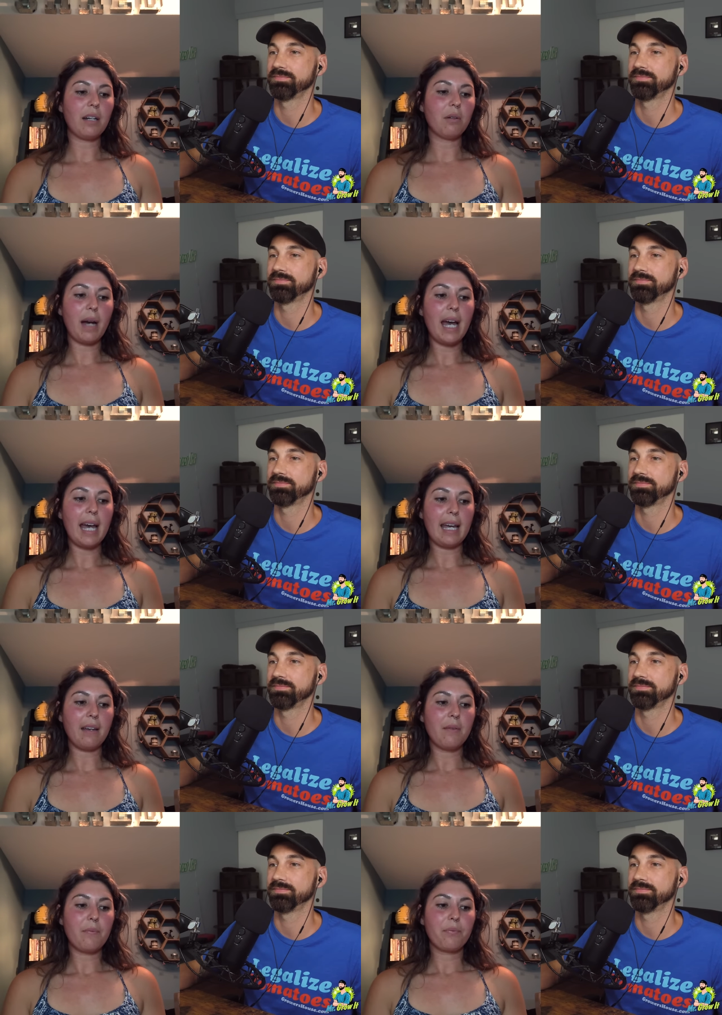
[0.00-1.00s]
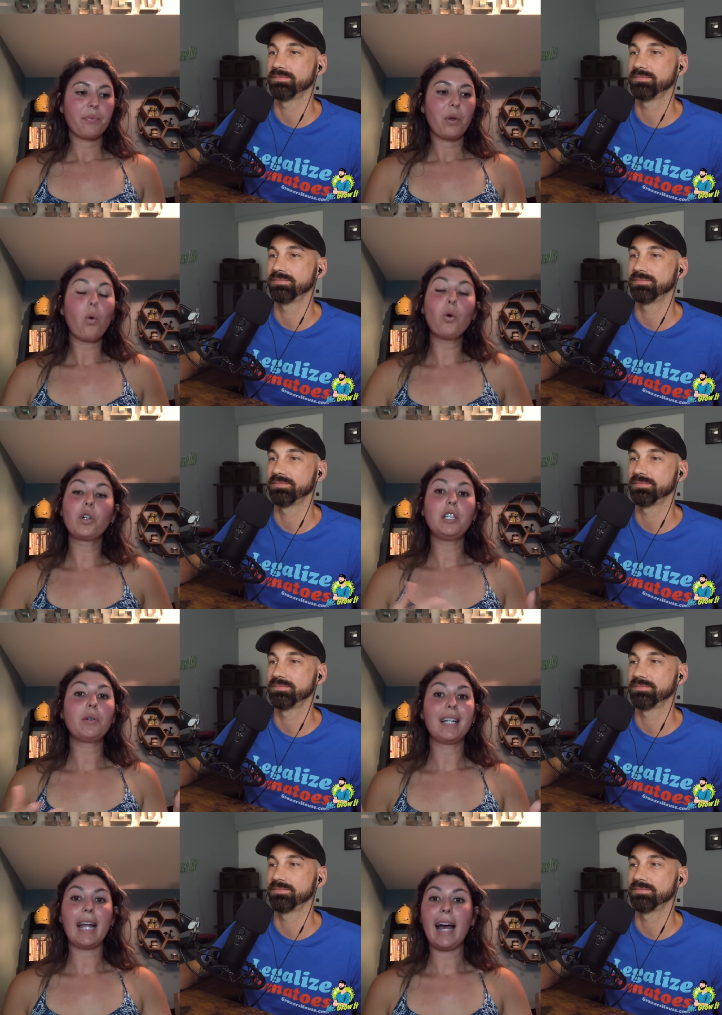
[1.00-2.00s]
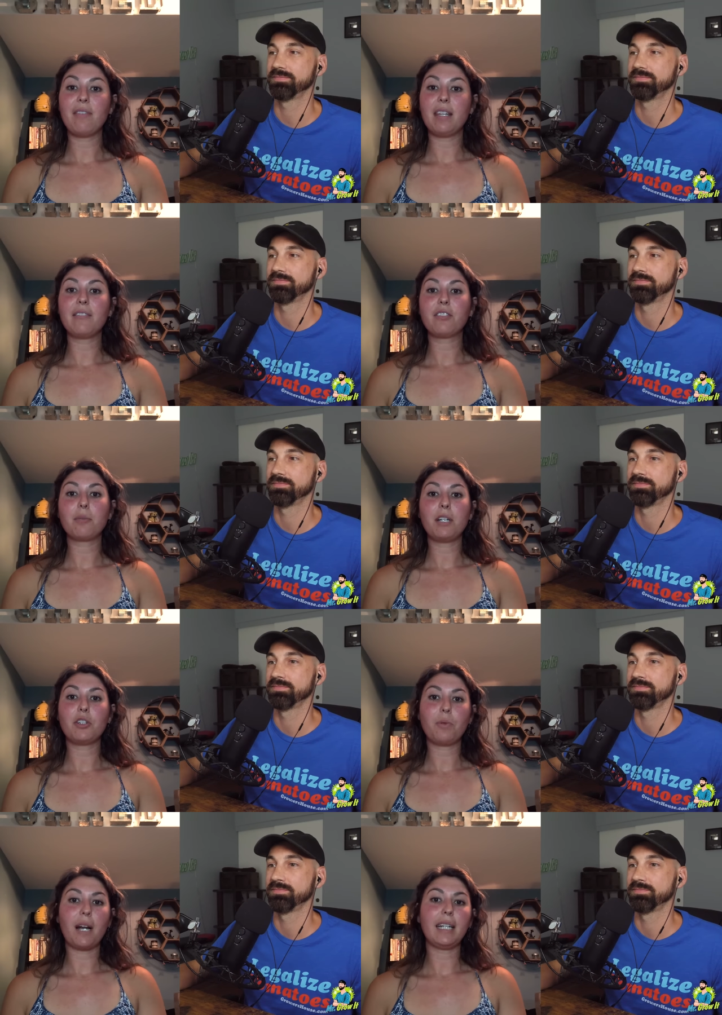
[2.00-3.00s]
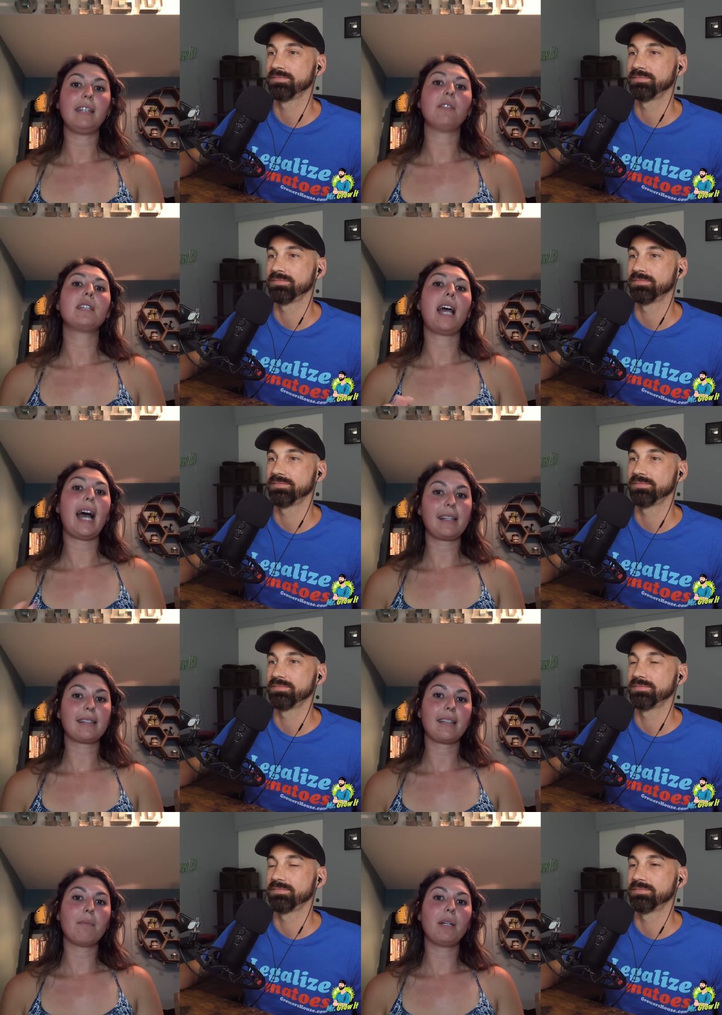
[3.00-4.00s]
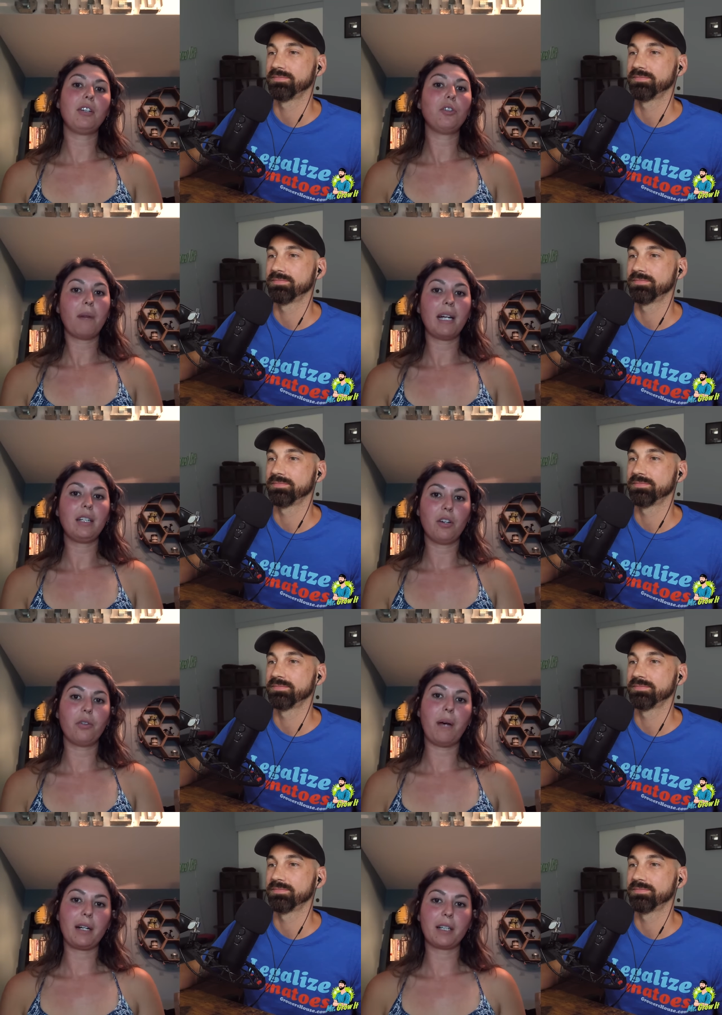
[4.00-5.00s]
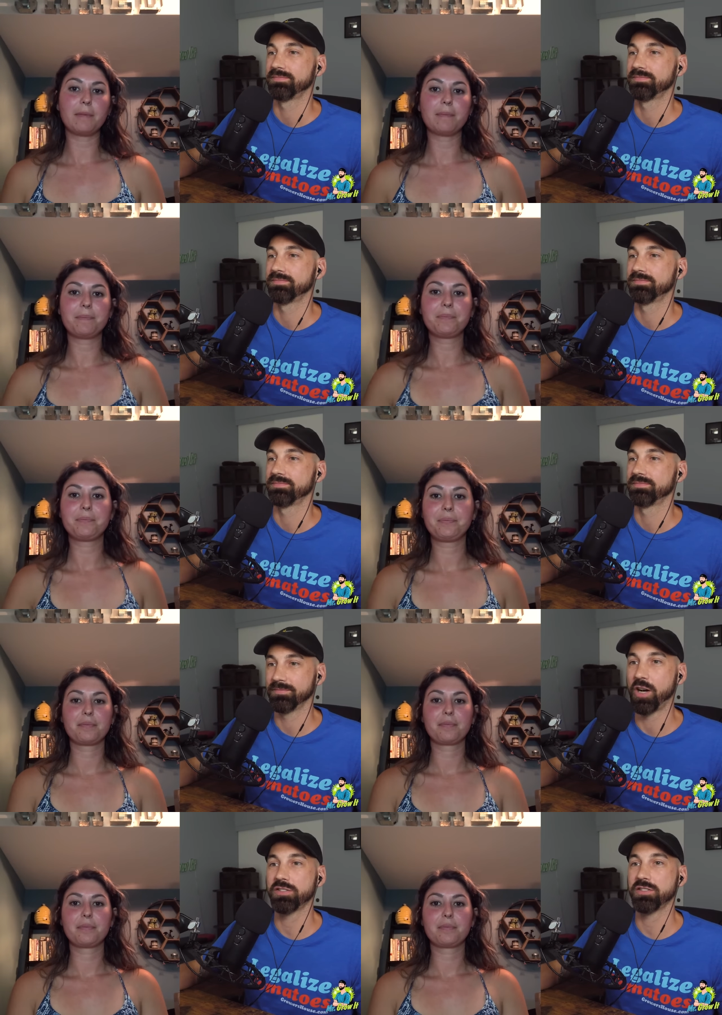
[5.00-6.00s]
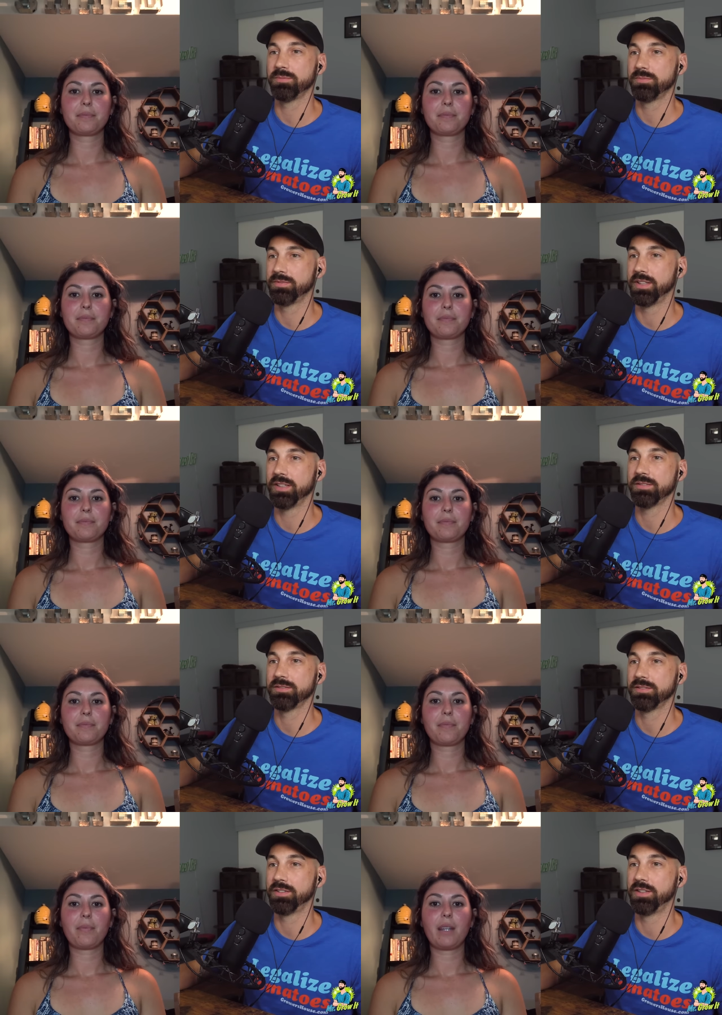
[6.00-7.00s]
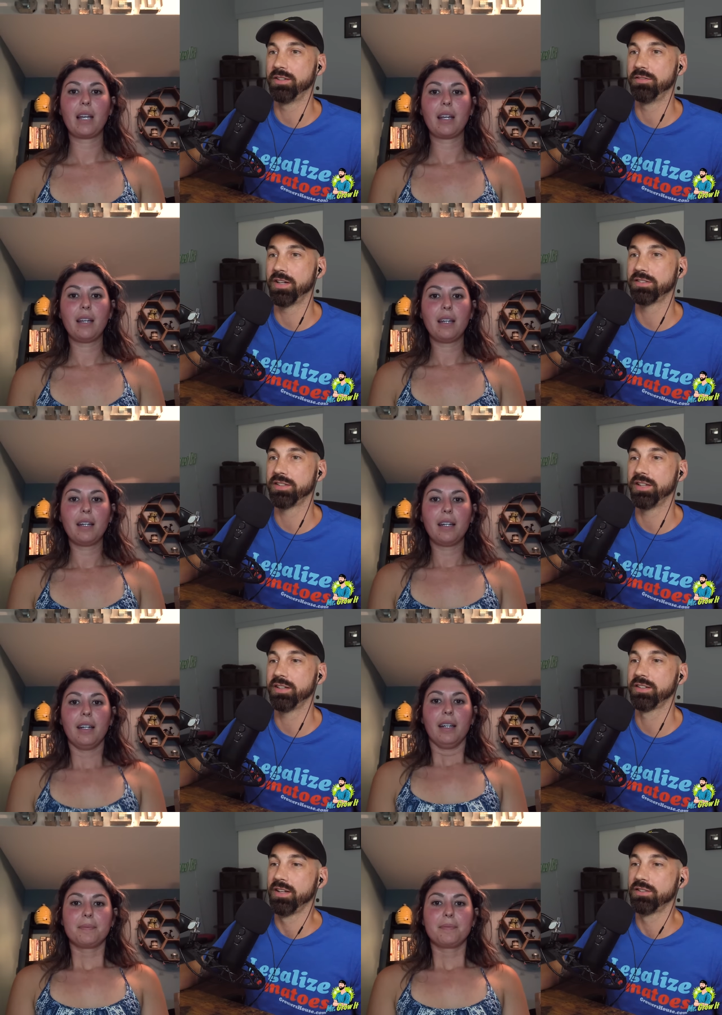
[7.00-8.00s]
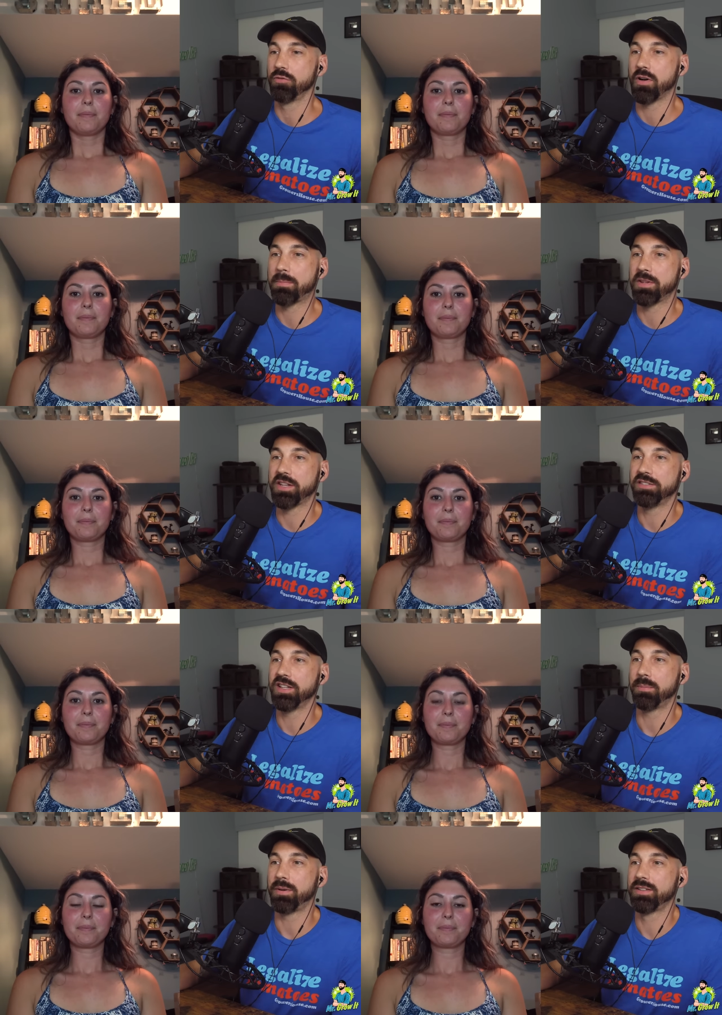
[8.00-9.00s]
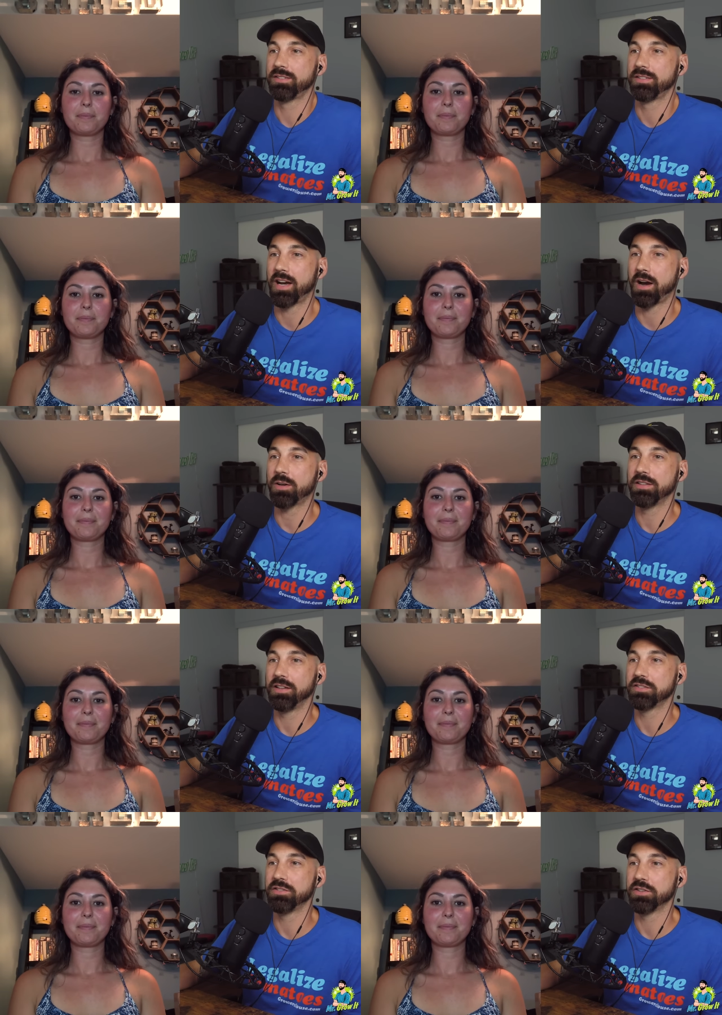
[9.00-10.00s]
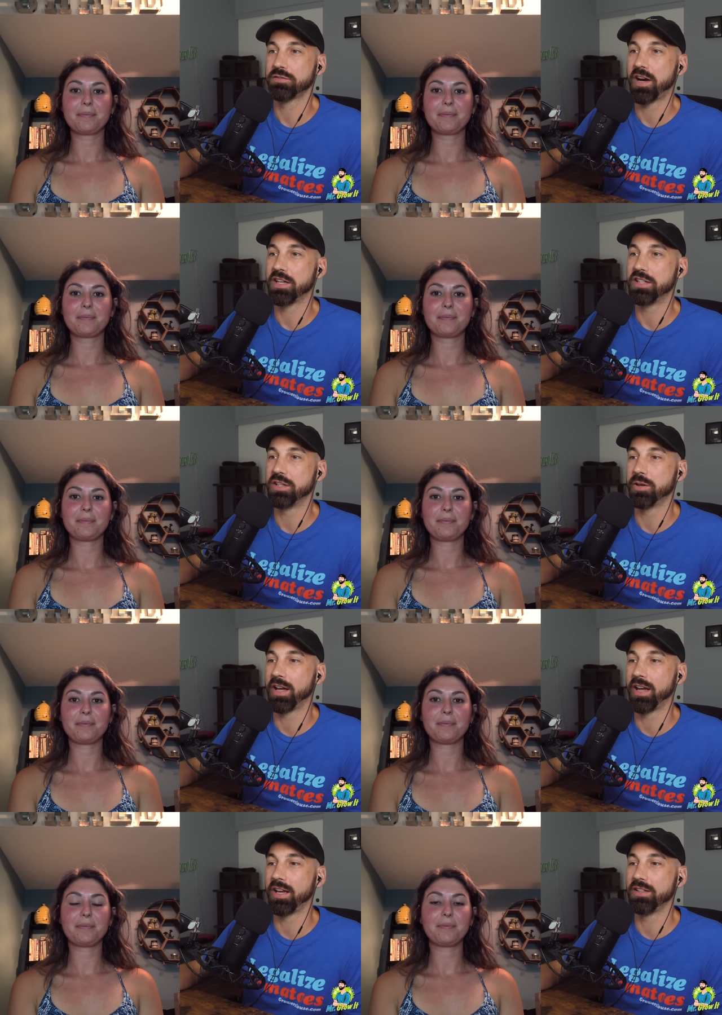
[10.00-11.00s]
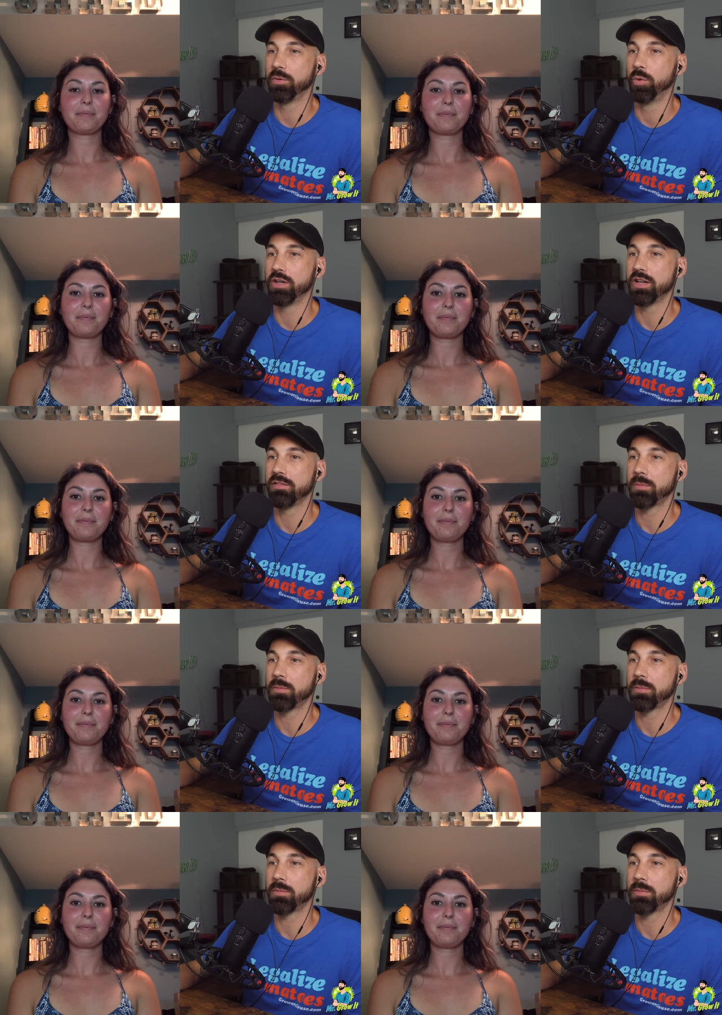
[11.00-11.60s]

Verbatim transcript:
Speaker 1: right away, or you can have the information ready to ask somebody who might know better.
Speaker 2: Awesome. Yeah. Good advice there. So wrapping things up, how can the listeners find you and what do you have